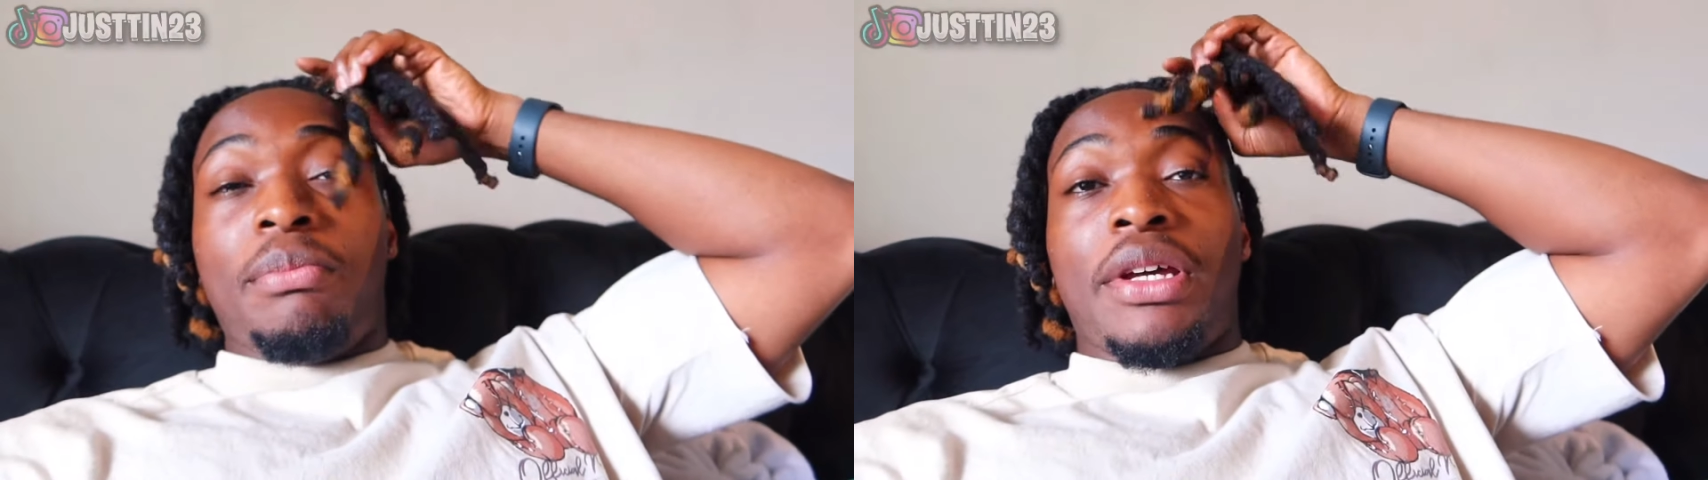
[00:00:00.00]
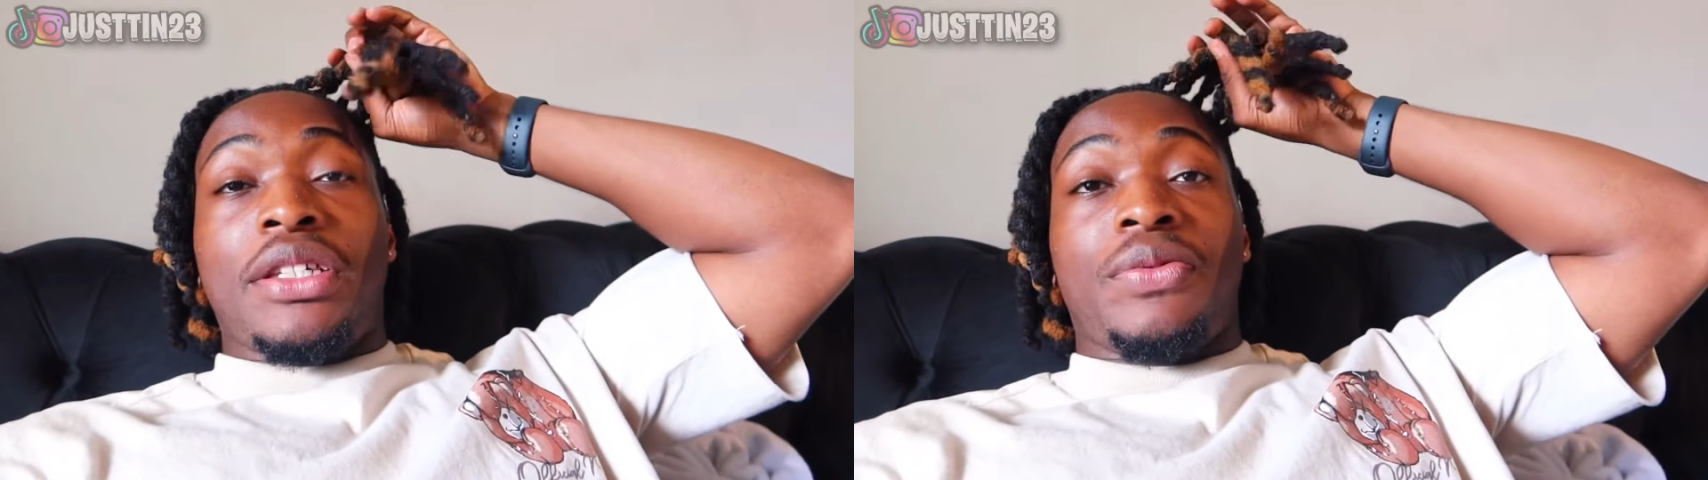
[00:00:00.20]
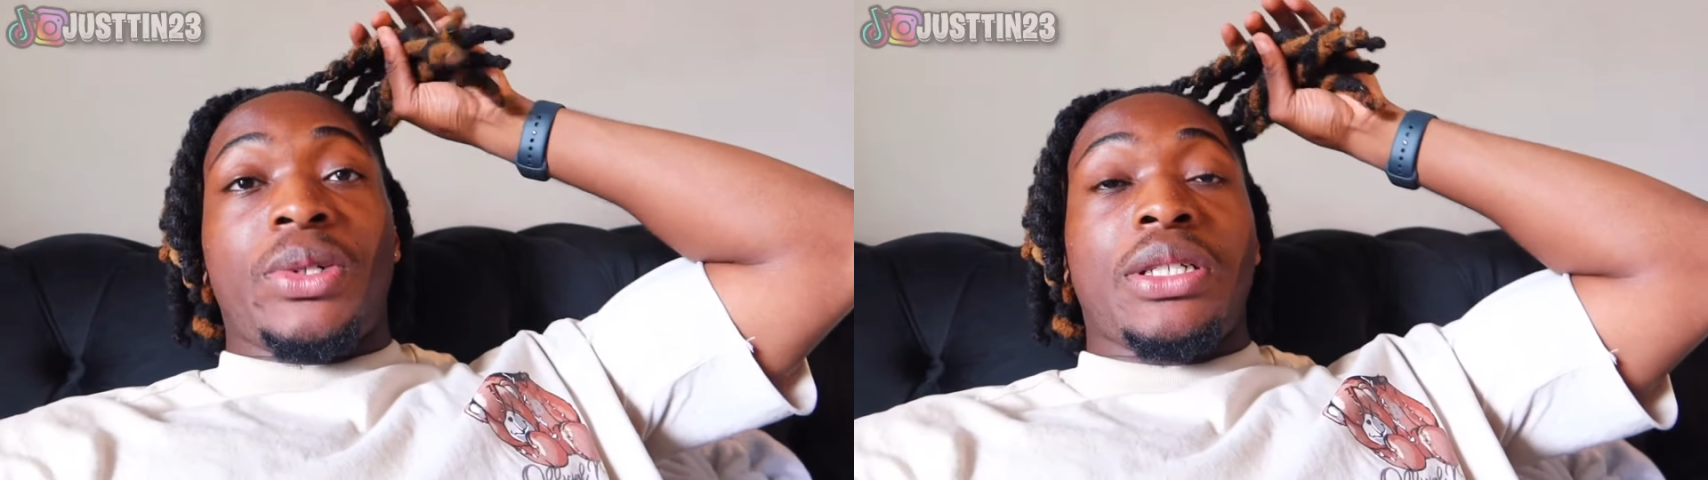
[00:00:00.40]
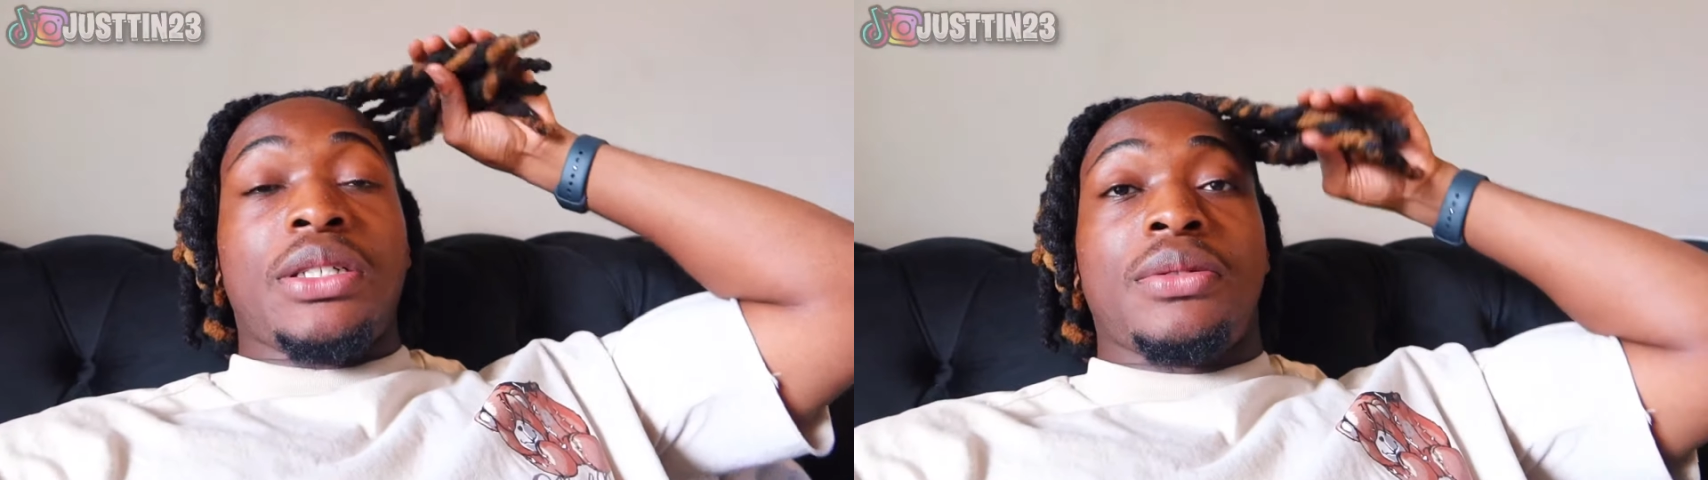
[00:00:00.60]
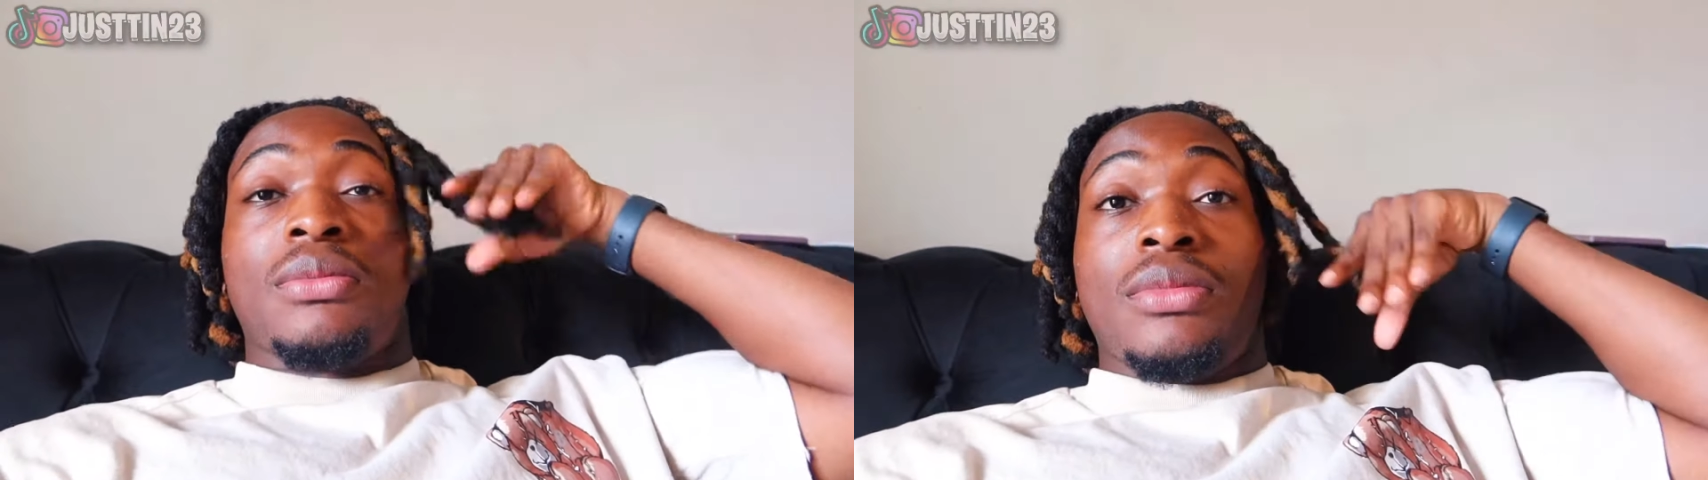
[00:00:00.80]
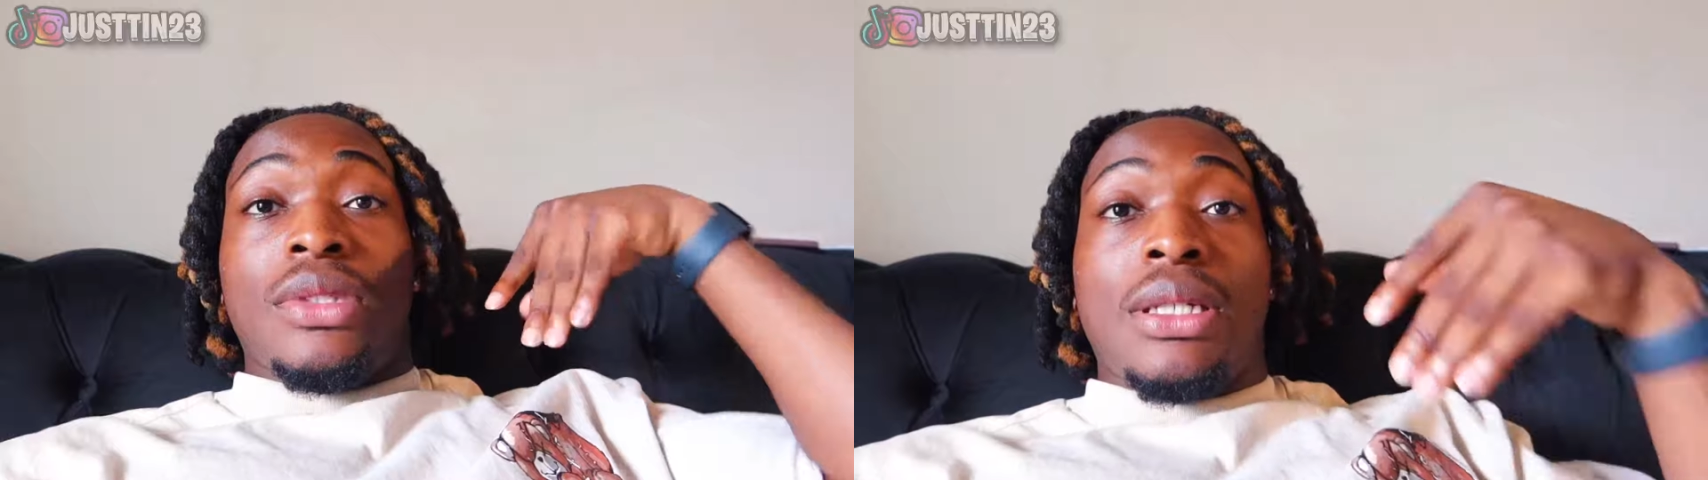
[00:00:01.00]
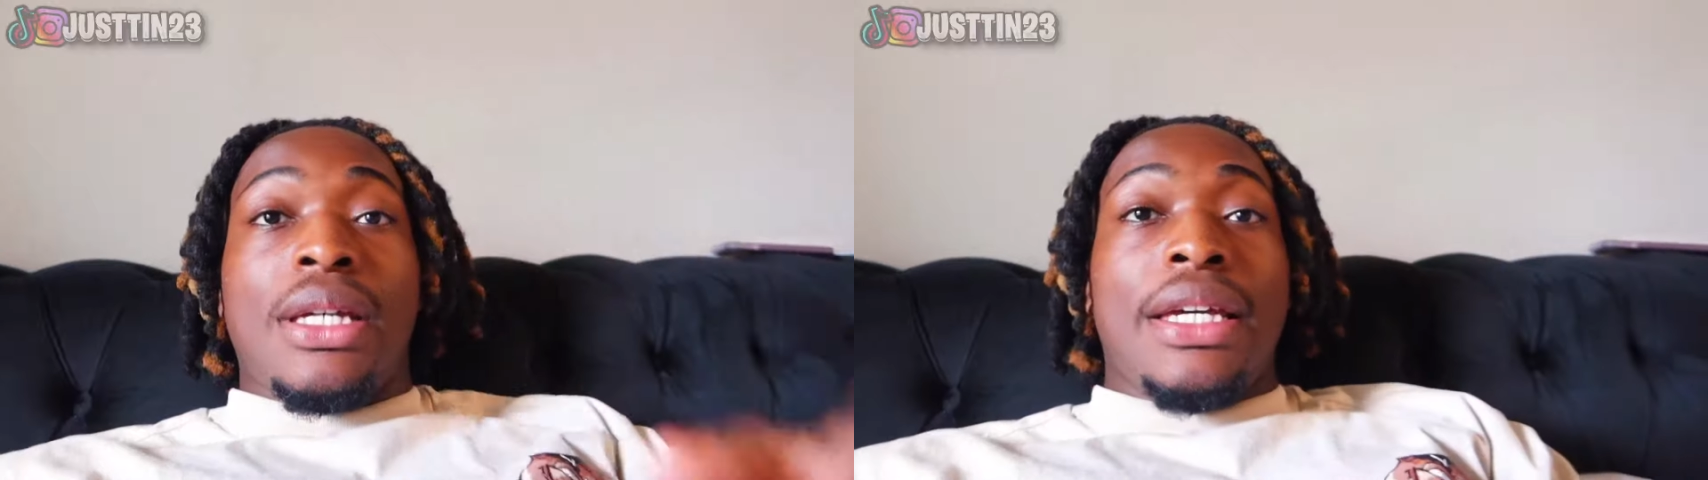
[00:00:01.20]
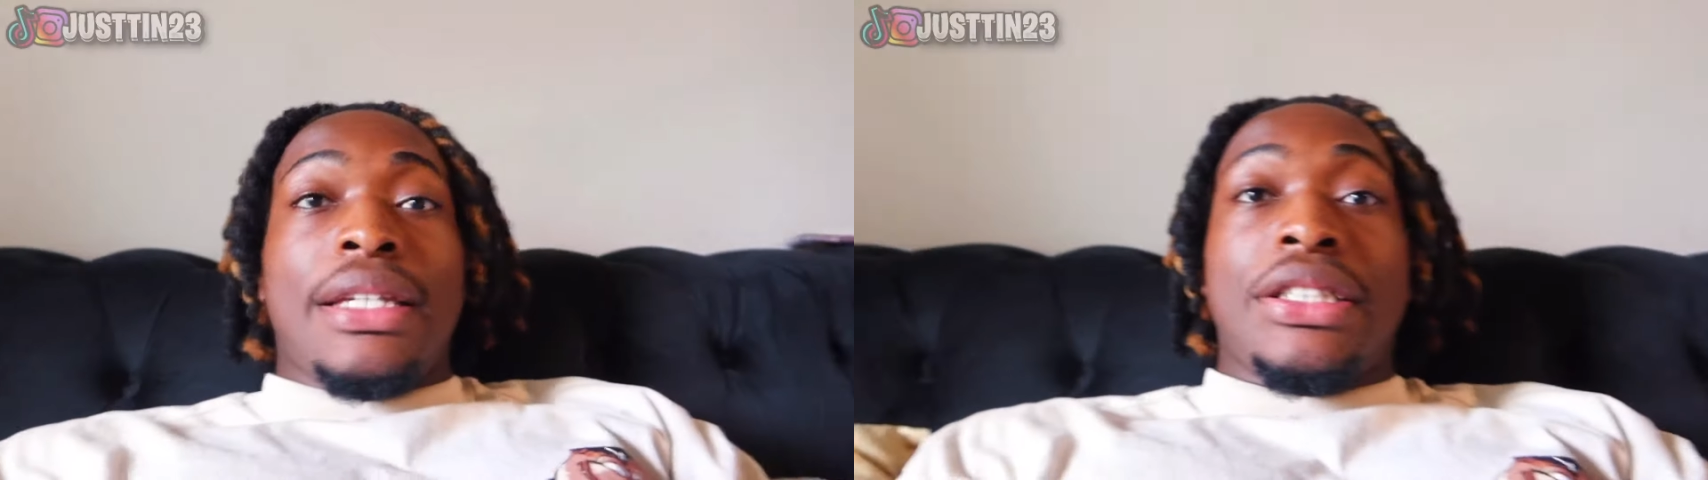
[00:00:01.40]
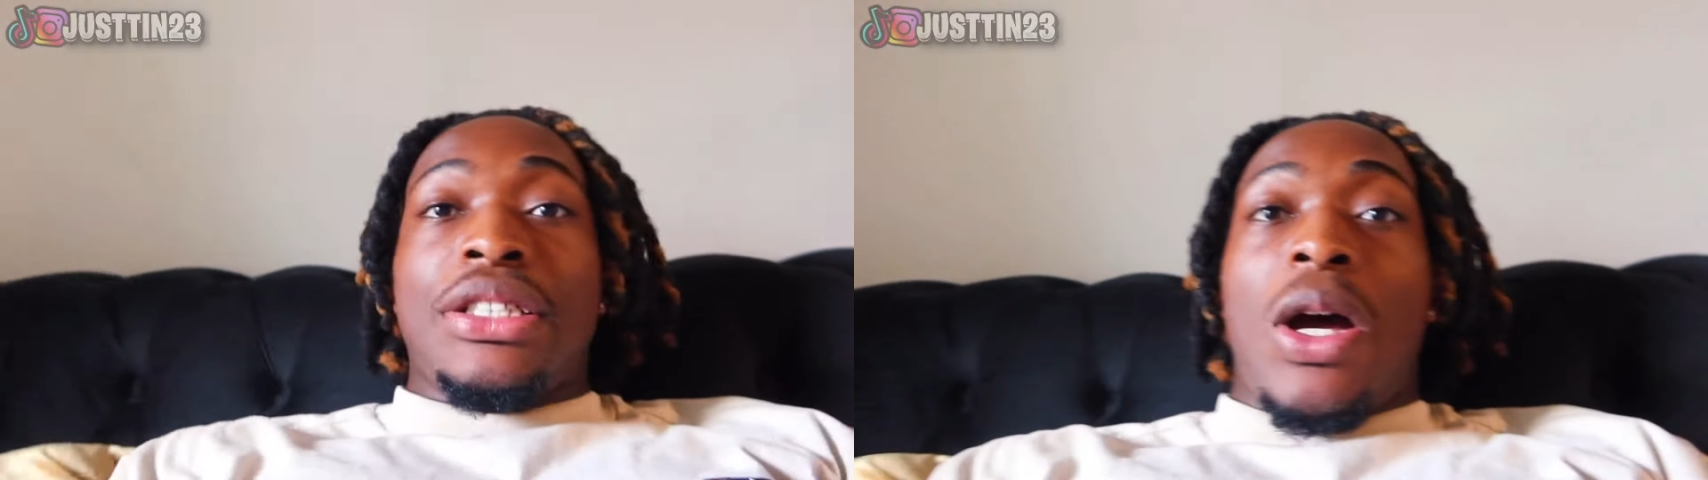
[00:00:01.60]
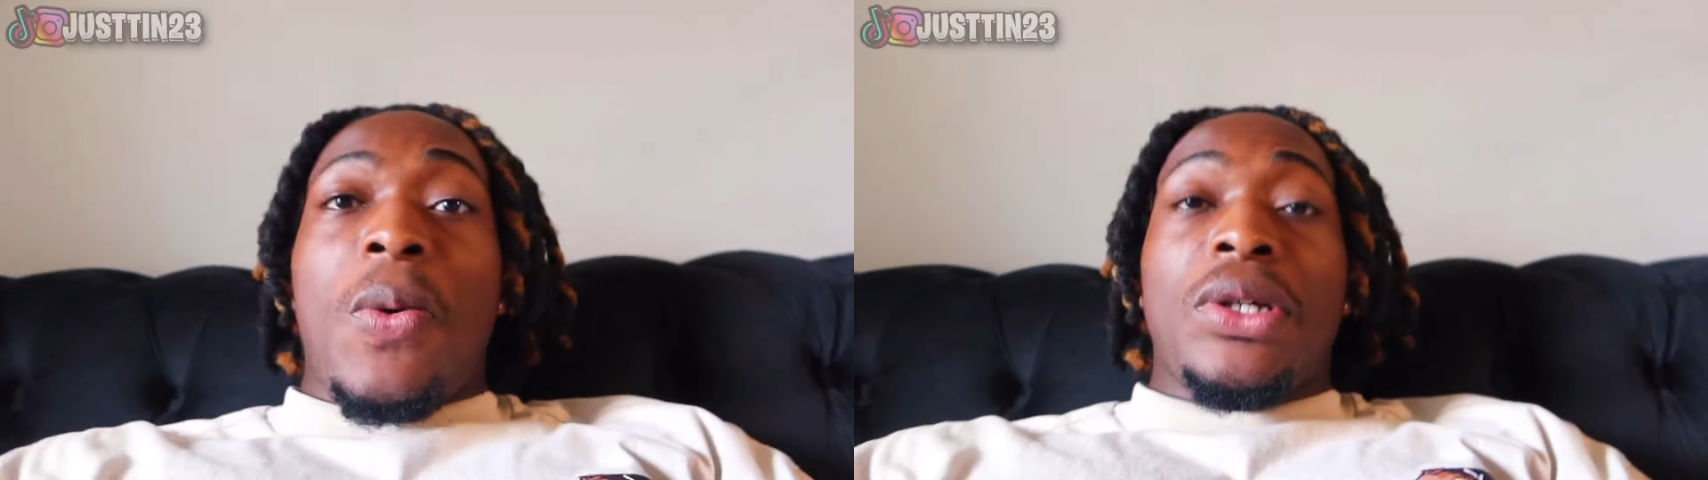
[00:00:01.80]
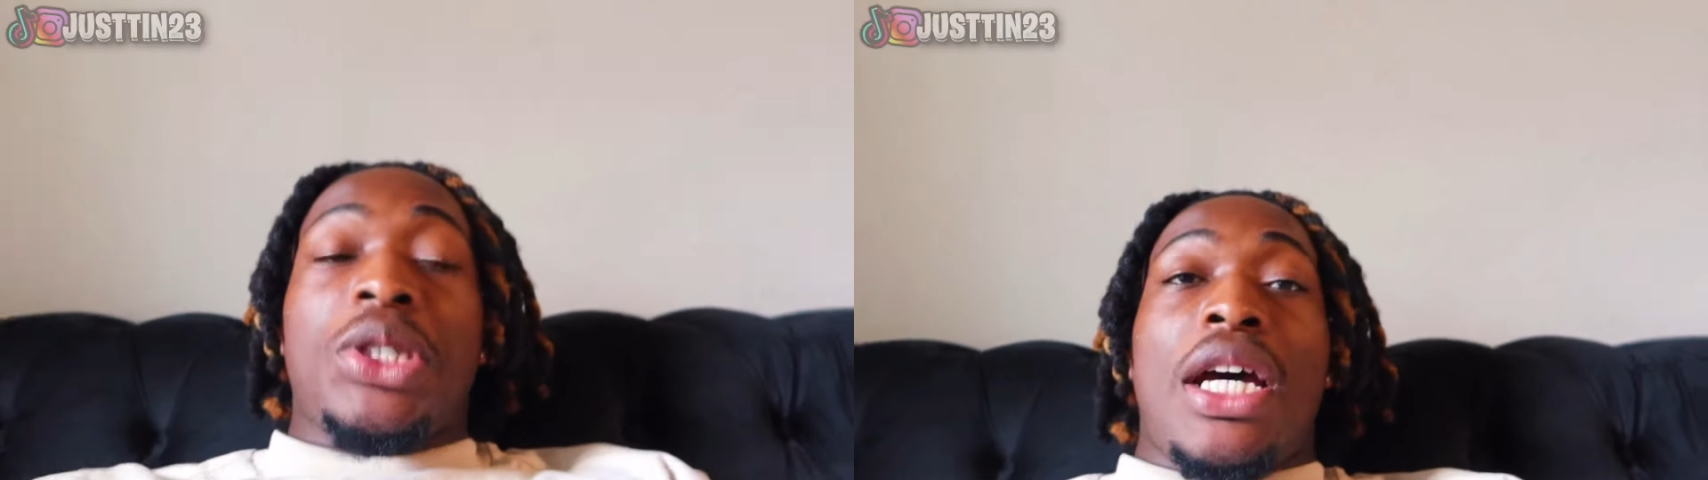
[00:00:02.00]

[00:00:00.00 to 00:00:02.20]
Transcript: best friend. And she always